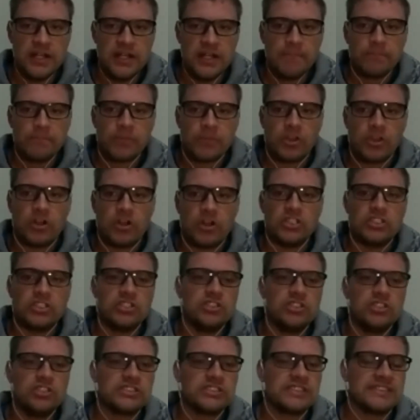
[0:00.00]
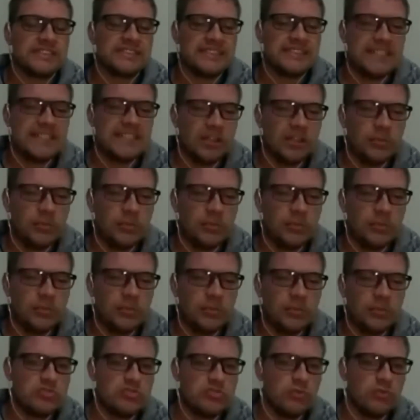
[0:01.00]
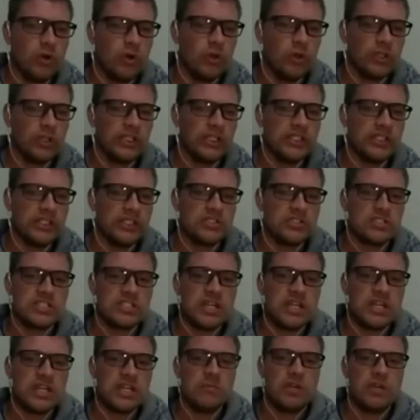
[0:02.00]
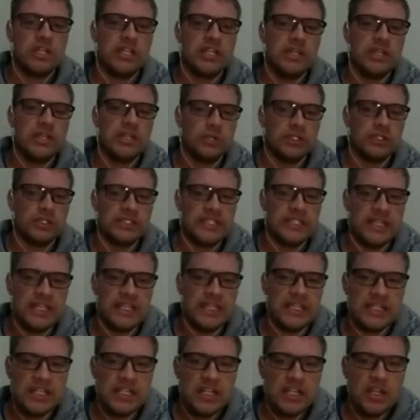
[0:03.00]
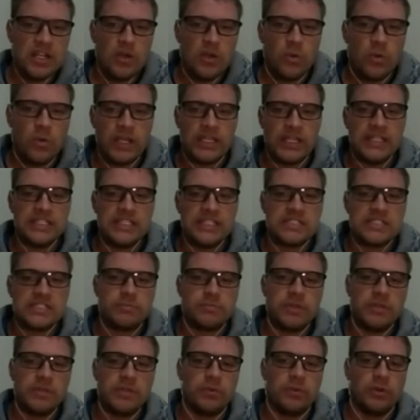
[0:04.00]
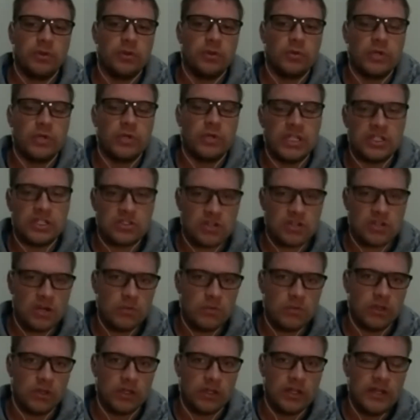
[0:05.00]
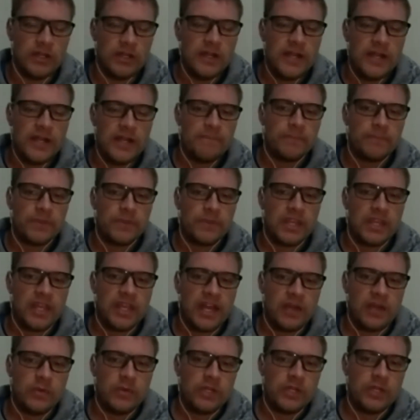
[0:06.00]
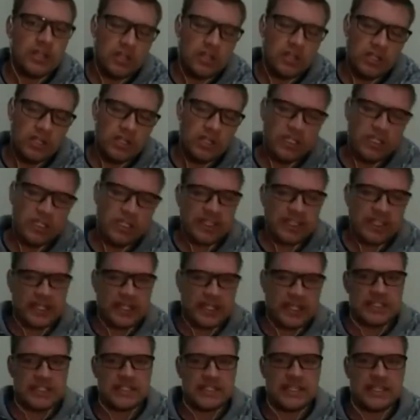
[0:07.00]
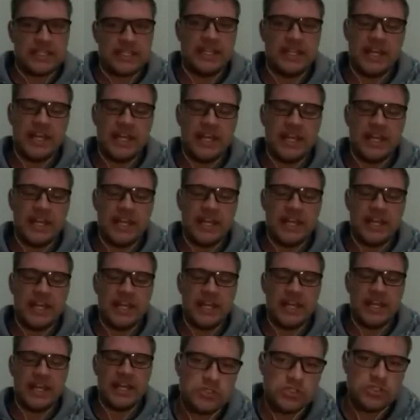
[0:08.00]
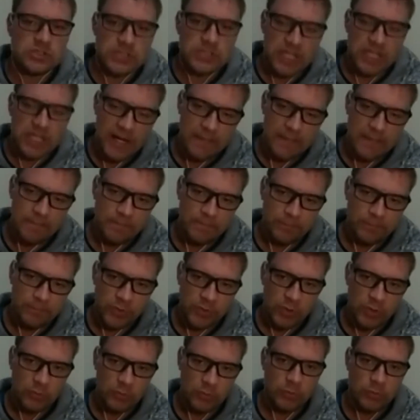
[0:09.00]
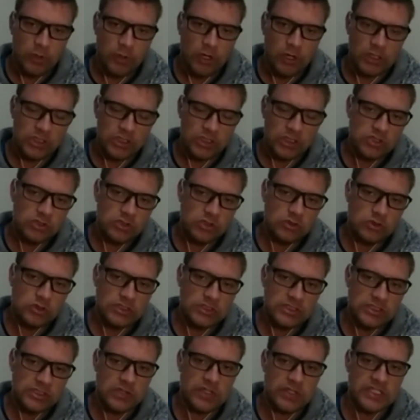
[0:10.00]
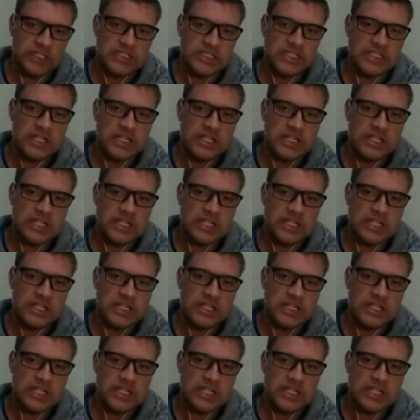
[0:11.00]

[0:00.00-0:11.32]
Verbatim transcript: God used a single person to mold into someone he will need when his people were in trouble. And we're going to look at that at the end of this um, part two series.